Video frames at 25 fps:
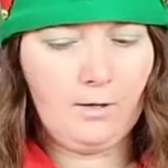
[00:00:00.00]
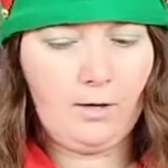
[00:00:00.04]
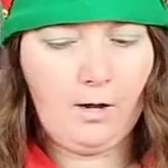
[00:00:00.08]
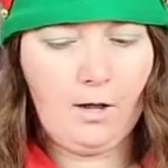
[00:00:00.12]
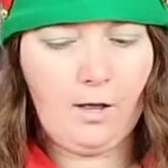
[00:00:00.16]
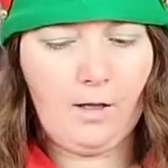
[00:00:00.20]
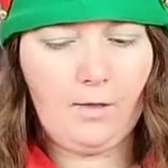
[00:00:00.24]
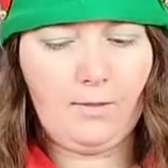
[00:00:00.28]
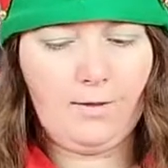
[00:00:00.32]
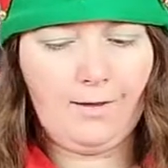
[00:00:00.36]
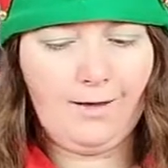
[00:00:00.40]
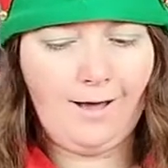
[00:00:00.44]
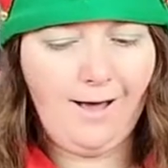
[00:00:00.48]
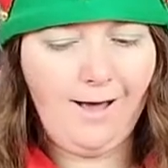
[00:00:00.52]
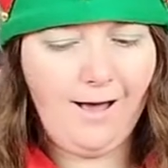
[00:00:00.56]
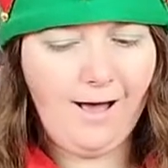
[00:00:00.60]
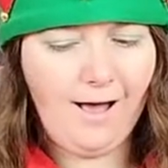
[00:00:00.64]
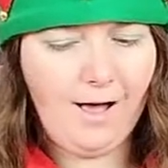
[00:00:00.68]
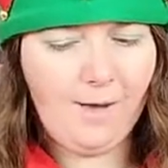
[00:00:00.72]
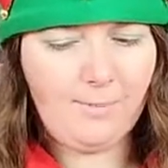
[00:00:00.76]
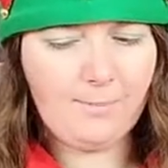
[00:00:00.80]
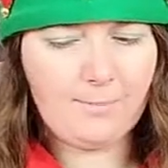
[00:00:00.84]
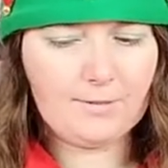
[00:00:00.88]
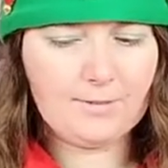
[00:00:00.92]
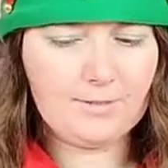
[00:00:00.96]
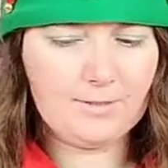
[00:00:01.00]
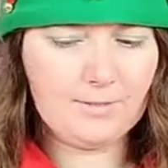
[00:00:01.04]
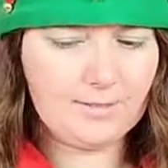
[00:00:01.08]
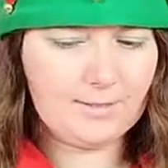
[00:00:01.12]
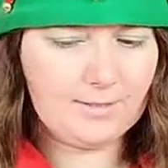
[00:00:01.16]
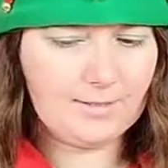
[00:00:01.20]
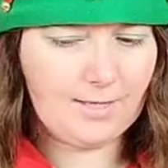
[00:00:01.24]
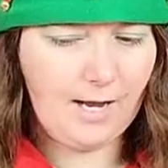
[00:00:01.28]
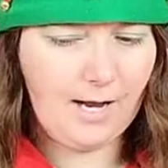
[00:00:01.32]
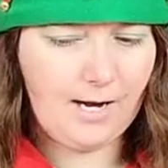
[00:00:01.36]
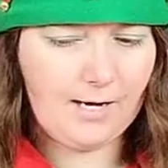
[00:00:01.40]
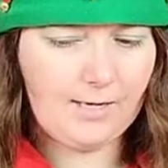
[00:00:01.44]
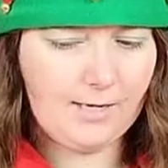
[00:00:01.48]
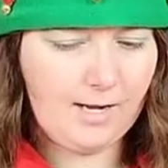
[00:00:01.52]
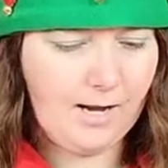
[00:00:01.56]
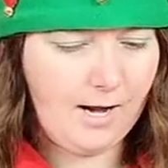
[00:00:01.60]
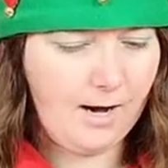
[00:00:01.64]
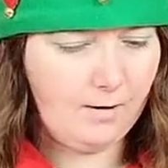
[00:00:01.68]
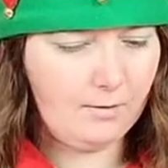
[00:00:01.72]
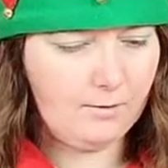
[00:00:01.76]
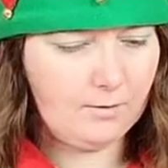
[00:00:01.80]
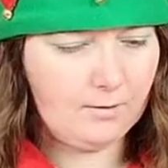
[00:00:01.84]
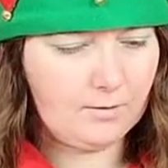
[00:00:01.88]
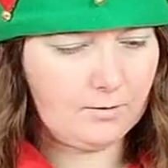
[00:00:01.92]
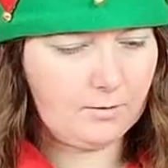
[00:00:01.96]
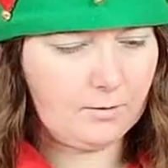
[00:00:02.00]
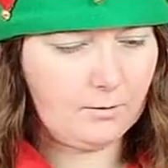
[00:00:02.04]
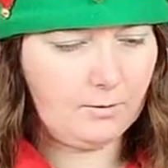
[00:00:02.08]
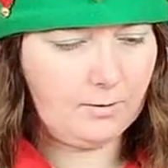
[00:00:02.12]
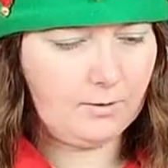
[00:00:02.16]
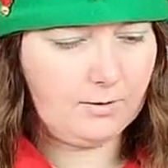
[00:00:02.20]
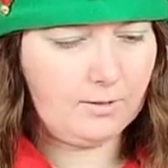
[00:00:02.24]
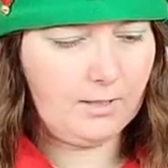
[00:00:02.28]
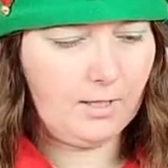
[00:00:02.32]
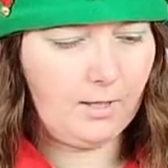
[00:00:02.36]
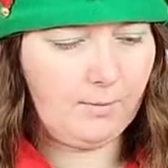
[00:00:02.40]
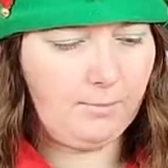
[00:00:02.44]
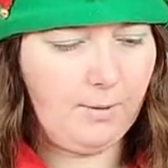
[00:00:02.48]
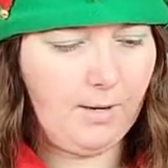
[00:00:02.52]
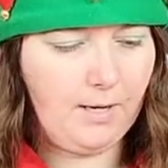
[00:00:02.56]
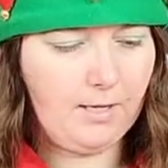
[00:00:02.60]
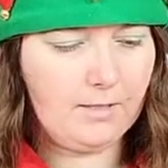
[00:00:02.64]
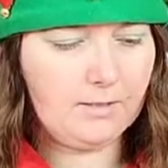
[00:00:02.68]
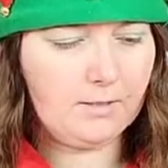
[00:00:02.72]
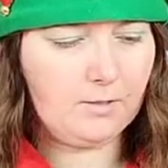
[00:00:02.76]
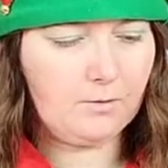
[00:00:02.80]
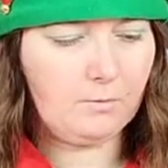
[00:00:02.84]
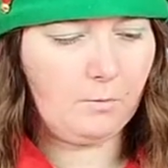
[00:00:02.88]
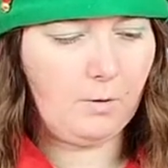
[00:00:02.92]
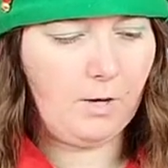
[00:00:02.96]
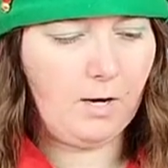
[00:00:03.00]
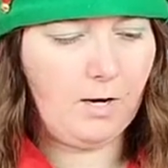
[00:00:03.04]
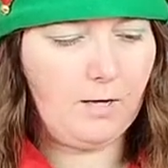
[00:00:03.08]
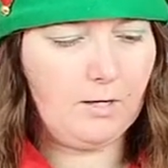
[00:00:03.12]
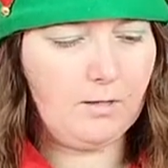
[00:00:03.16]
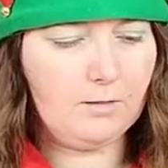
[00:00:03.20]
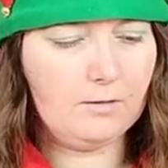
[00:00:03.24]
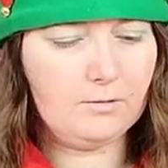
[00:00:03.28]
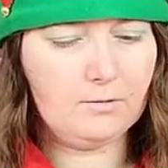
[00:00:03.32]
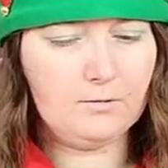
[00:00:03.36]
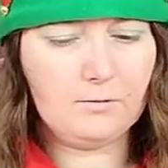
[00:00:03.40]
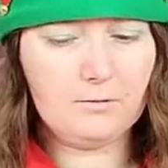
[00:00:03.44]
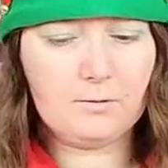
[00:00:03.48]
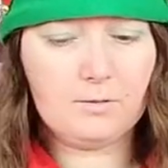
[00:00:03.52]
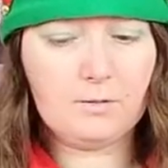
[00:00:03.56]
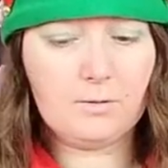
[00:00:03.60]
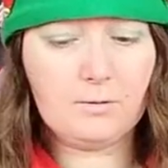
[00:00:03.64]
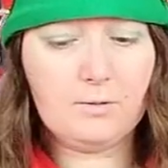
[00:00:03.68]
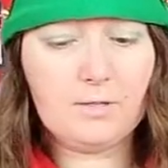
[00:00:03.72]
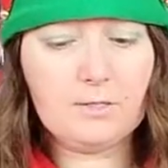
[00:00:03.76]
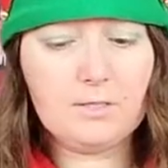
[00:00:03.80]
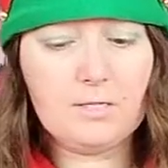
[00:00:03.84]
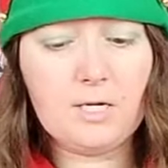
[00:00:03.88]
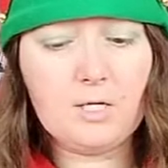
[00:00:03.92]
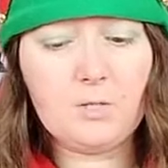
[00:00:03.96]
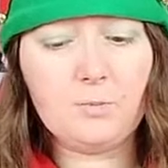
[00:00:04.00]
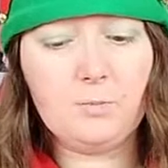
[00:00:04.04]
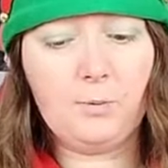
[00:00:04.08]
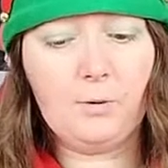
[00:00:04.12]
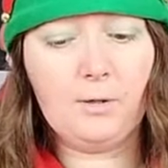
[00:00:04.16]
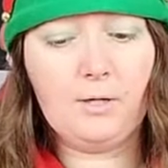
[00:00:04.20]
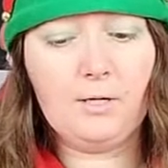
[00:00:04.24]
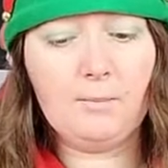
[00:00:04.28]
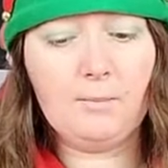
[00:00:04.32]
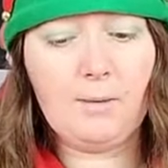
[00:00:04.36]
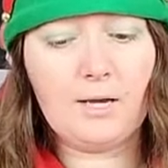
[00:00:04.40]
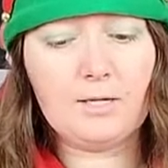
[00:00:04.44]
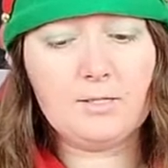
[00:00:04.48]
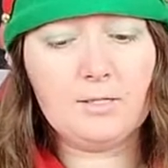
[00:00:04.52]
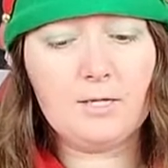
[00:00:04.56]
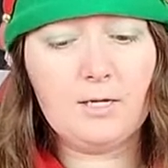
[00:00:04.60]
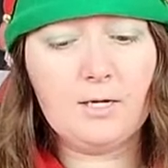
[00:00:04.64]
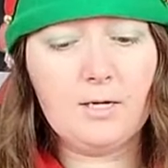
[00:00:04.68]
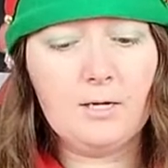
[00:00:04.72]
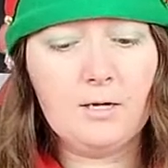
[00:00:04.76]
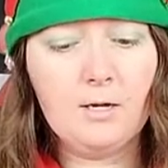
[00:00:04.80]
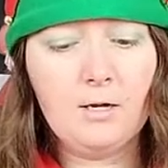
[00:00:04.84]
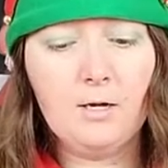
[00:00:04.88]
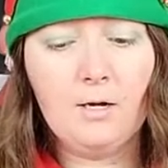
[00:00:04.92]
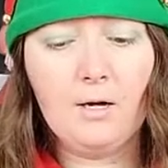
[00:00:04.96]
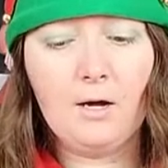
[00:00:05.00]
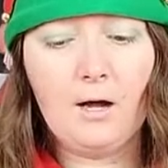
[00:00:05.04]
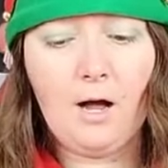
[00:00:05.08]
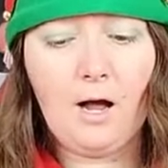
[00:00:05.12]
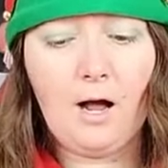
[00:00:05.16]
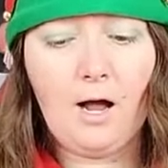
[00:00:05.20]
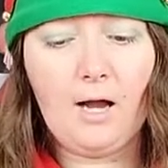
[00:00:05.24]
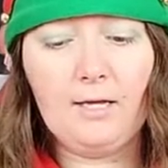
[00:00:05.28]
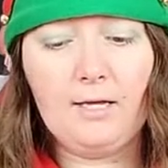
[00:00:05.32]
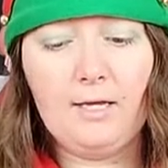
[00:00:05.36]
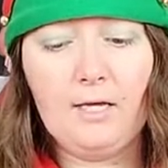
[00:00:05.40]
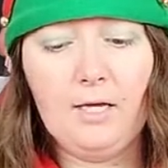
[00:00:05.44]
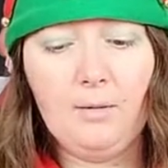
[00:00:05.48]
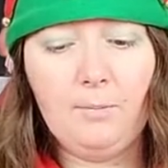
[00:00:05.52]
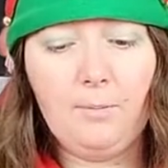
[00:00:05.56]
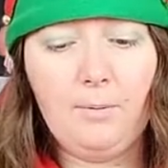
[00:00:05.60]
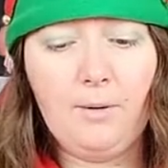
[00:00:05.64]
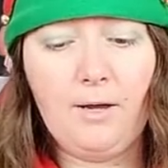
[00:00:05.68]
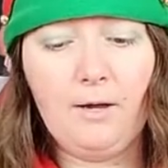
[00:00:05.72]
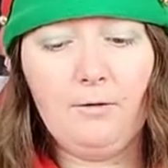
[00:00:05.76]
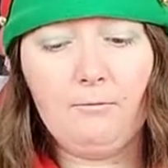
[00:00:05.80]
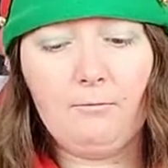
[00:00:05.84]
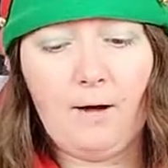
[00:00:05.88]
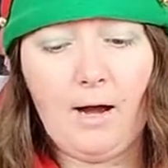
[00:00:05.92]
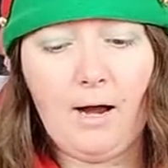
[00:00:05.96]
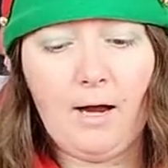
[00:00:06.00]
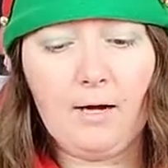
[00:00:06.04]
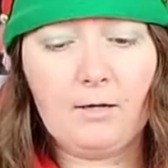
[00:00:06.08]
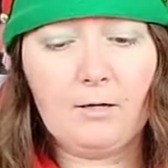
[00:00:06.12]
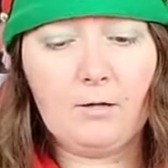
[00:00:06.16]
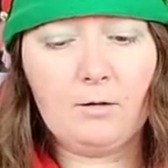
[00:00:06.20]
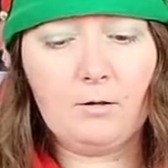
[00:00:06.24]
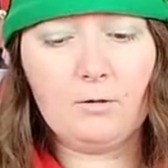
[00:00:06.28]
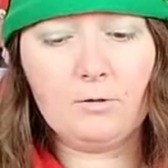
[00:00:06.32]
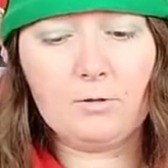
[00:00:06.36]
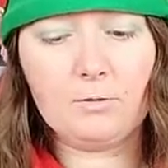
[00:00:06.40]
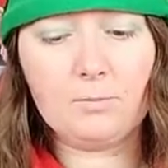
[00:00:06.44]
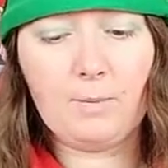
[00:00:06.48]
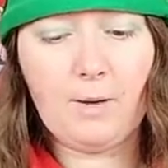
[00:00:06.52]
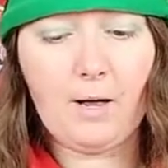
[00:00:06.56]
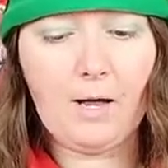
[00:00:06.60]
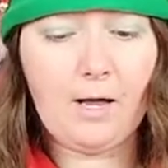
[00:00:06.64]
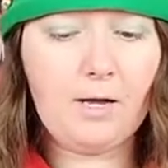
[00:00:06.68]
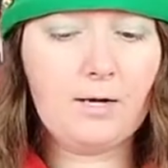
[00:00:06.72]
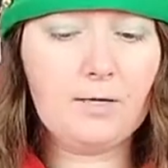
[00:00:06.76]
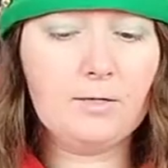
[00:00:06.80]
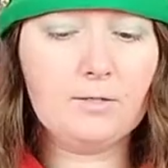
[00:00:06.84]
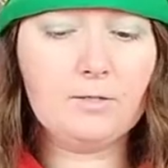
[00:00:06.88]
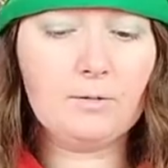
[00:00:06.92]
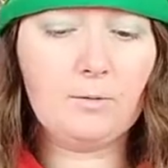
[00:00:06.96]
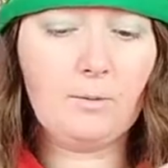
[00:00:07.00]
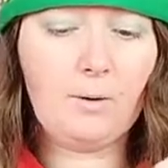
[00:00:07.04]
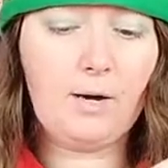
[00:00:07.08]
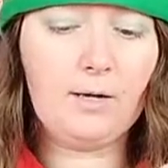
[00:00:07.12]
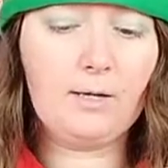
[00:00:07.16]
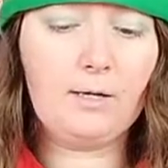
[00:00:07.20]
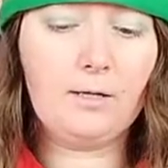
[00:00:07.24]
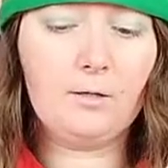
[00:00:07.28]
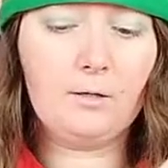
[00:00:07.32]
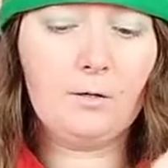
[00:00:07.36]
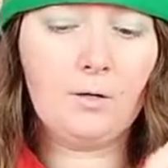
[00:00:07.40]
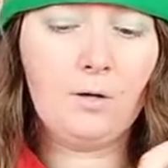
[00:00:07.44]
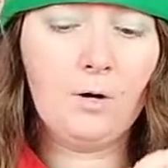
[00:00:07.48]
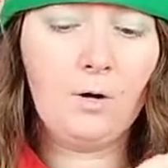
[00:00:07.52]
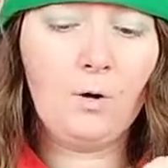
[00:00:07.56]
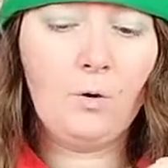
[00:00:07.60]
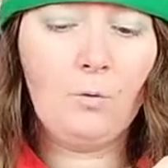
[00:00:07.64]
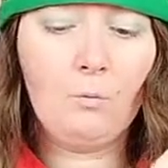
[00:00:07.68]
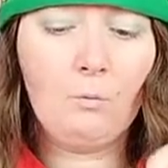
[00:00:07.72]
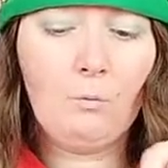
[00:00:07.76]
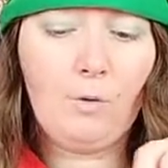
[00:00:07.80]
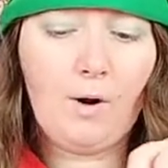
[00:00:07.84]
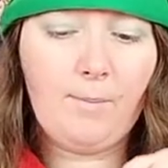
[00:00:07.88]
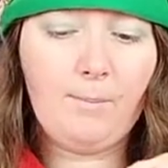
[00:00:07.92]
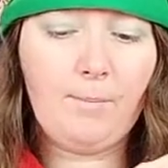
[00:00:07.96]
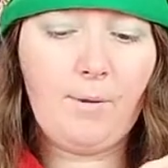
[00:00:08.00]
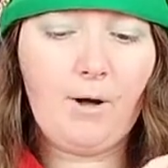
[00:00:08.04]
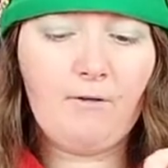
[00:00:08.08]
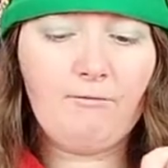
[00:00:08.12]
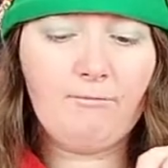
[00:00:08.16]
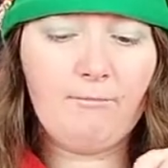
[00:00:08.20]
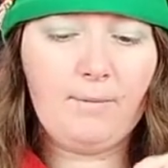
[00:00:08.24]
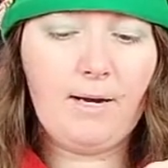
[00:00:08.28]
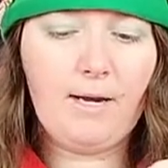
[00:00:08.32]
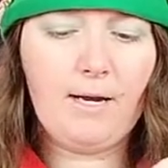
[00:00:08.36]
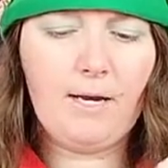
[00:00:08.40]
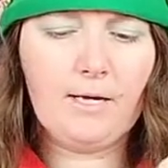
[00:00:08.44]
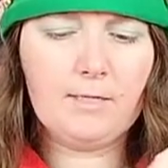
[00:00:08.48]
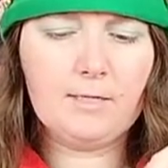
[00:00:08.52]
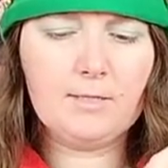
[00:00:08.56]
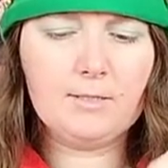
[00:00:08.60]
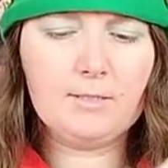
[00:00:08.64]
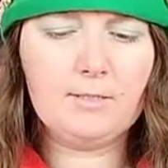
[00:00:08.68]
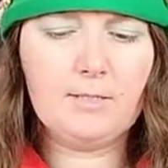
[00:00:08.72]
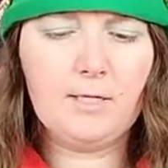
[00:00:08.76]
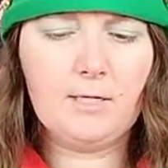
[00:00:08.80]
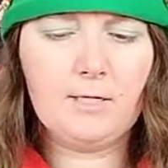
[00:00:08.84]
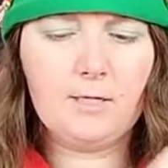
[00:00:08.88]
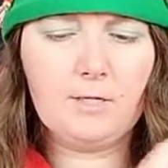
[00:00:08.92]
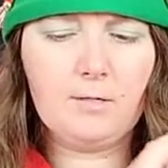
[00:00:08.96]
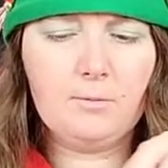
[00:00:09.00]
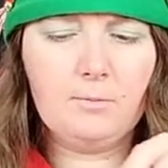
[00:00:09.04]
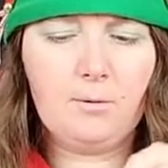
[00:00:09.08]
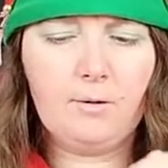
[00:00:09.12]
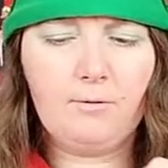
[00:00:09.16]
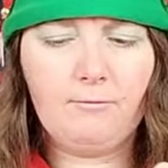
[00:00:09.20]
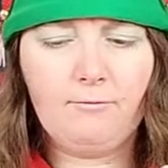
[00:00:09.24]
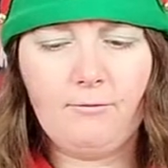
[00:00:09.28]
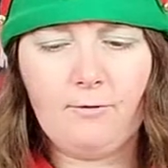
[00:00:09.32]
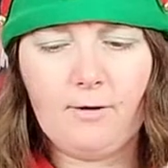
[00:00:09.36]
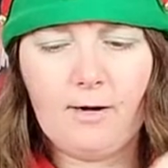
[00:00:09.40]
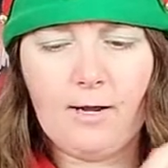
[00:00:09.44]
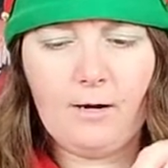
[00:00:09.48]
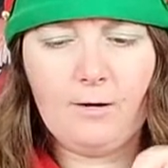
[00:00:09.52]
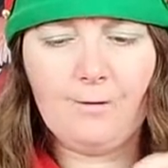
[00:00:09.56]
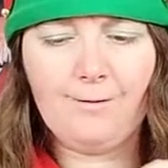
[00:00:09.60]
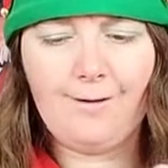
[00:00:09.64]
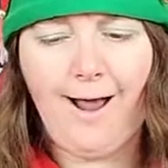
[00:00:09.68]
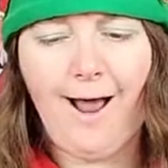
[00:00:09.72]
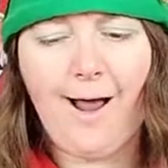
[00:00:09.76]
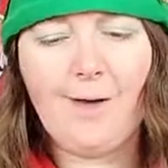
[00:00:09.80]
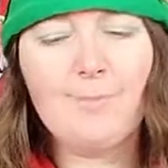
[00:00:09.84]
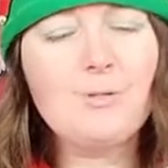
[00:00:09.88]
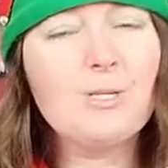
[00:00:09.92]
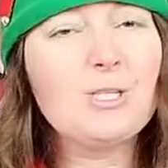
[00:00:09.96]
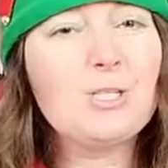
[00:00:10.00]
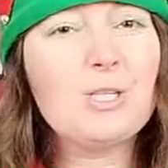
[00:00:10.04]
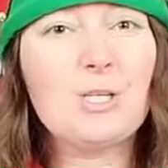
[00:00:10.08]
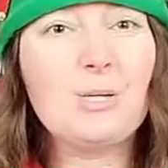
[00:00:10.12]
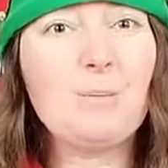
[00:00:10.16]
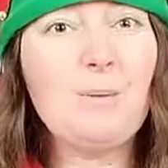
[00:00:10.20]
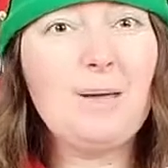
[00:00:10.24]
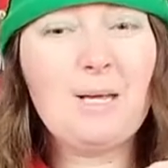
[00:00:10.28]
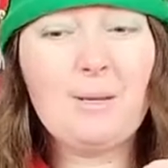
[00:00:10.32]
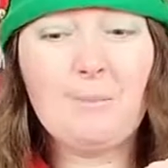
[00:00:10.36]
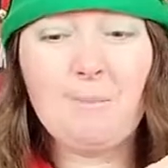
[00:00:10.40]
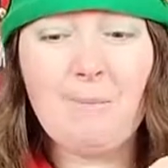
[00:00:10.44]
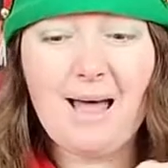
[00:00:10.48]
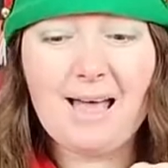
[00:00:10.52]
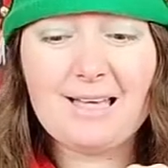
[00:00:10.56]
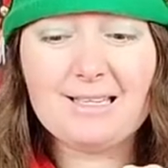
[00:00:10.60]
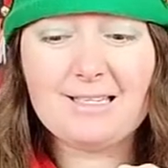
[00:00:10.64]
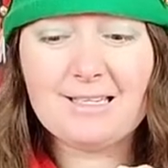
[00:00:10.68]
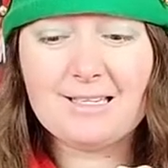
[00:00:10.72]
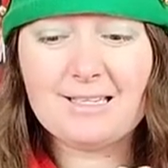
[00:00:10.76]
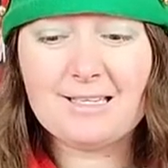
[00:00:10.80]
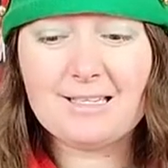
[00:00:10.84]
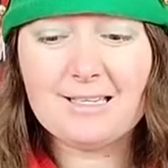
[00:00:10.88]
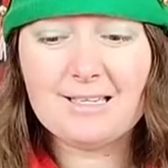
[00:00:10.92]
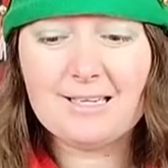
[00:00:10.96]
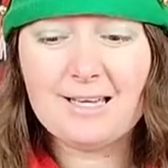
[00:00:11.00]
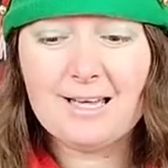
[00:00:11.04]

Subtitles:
On the opposite side now is going to get painted white. So this is pretty messy. I keep a rag close by so I can wipe off my hand as needed. But for now, I'm just going to make a mess.